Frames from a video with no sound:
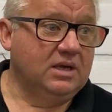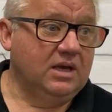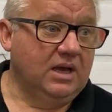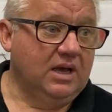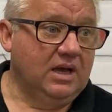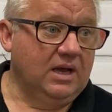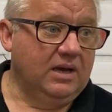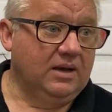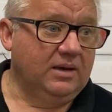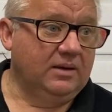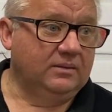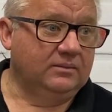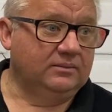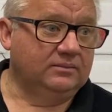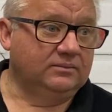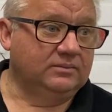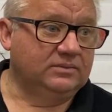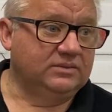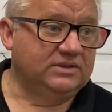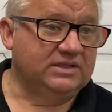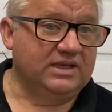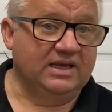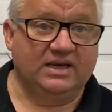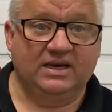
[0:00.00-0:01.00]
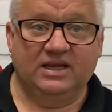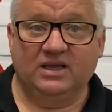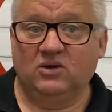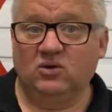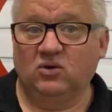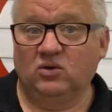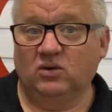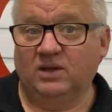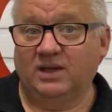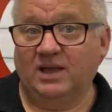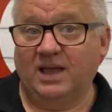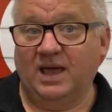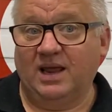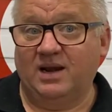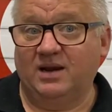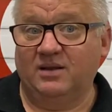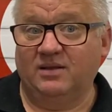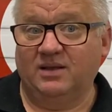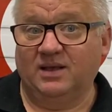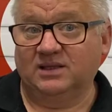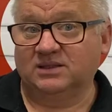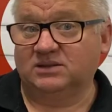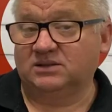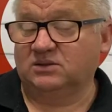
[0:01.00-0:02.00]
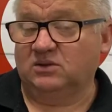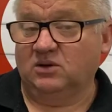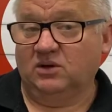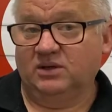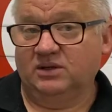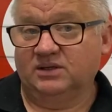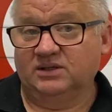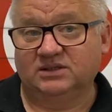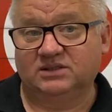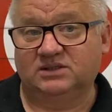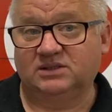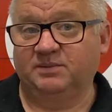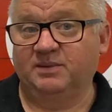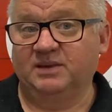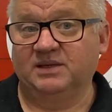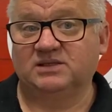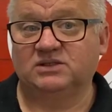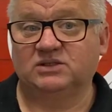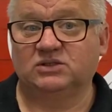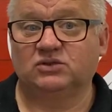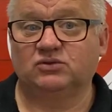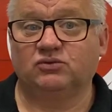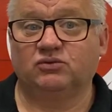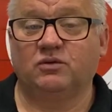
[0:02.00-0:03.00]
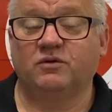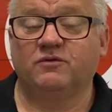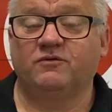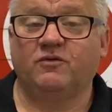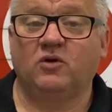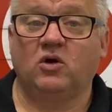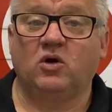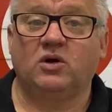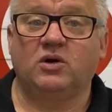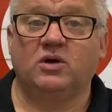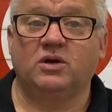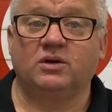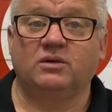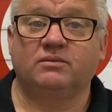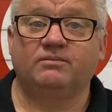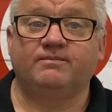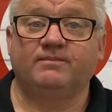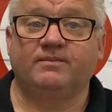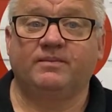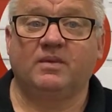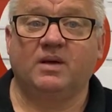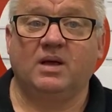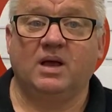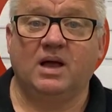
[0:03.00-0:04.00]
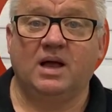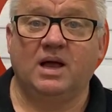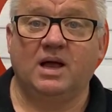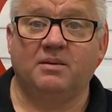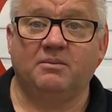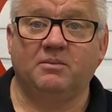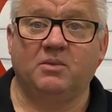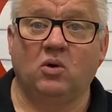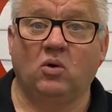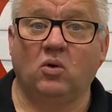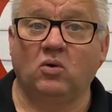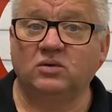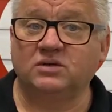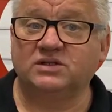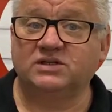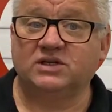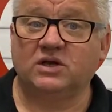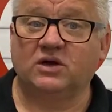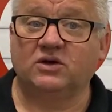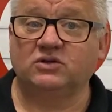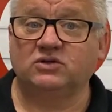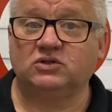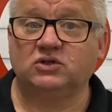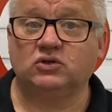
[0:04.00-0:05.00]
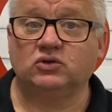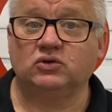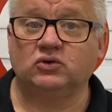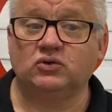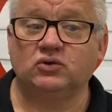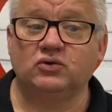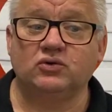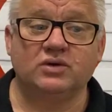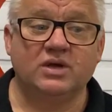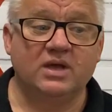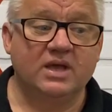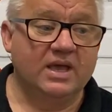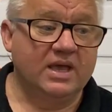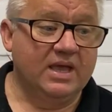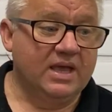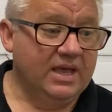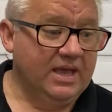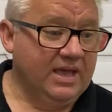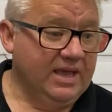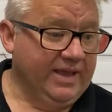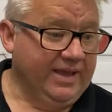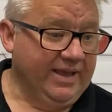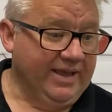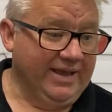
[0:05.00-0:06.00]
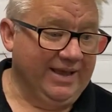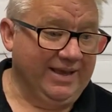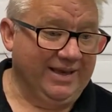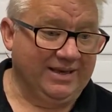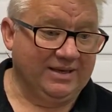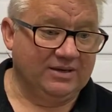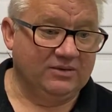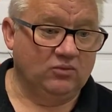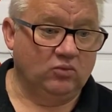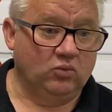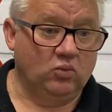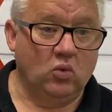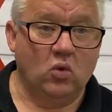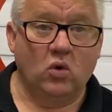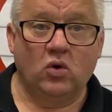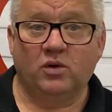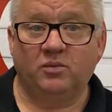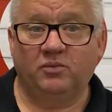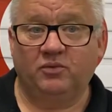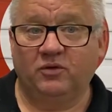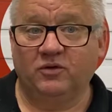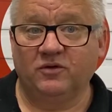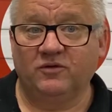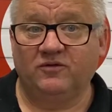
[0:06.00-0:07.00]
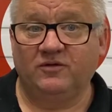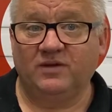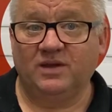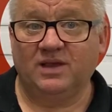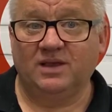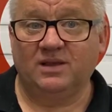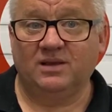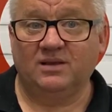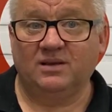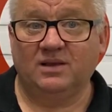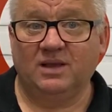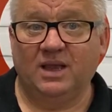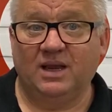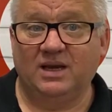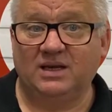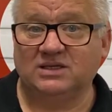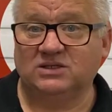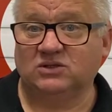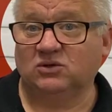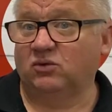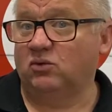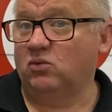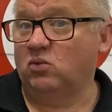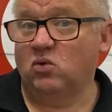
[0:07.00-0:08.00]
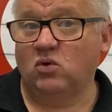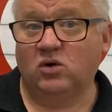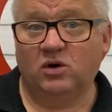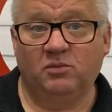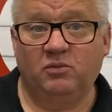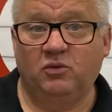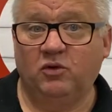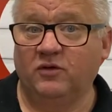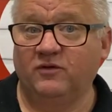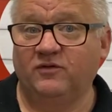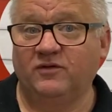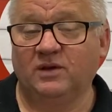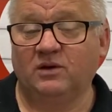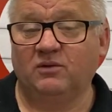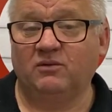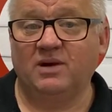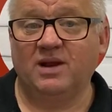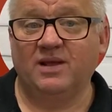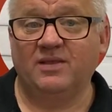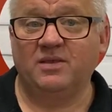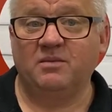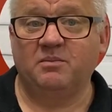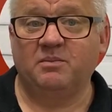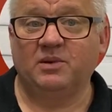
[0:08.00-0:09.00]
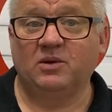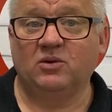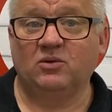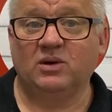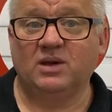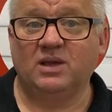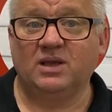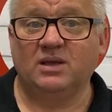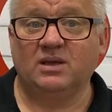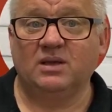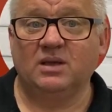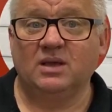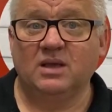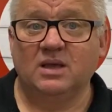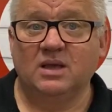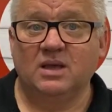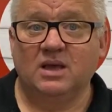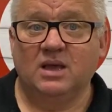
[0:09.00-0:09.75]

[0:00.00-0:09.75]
at Coolangatta that's got an asbestos roof on it. Also too, in waterproofing, any sort of waterproofing around the building,